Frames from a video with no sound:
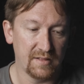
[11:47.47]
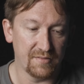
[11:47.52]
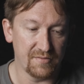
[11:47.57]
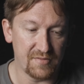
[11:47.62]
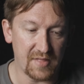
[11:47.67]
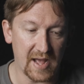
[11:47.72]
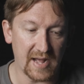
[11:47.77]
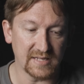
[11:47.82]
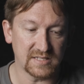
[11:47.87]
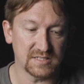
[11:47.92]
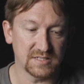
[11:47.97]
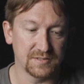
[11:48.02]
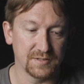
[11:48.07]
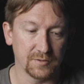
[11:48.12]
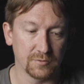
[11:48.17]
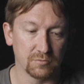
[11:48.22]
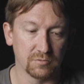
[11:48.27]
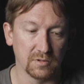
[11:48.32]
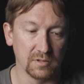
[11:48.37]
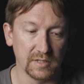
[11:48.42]
That's
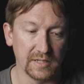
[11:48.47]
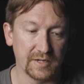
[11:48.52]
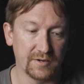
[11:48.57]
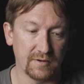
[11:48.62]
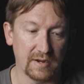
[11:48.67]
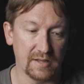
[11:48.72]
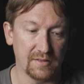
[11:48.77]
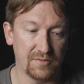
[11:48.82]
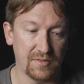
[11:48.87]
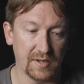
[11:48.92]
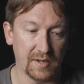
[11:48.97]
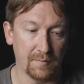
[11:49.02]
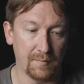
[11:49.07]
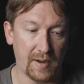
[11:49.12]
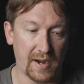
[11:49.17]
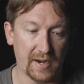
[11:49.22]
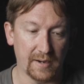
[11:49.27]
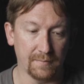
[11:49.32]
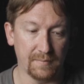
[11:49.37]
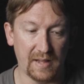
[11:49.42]
the really great thing
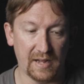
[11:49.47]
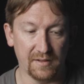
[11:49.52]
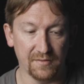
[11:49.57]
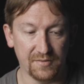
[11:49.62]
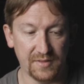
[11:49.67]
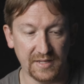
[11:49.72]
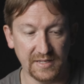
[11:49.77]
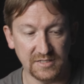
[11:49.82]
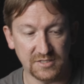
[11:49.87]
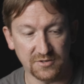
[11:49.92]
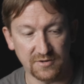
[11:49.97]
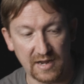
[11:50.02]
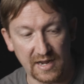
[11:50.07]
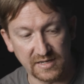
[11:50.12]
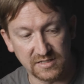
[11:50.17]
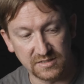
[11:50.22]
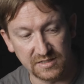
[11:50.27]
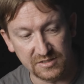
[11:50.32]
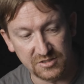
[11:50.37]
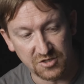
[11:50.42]
about them. Now, these are
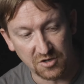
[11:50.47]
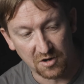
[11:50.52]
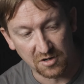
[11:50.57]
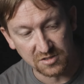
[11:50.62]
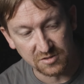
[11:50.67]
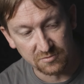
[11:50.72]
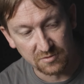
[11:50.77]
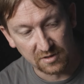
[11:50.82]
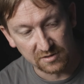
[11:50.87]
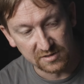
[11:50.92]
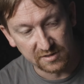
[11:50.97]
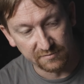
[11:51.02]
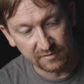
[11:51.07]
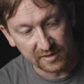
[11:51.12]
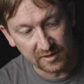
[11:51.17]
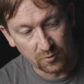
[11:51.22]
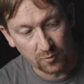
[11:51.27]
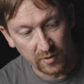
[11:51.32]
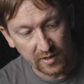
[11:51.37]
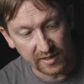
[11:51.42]
actually charging
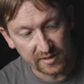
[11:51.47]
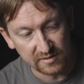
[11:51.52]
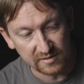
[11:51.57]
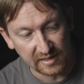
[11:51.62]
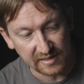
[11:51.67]
relatively quick.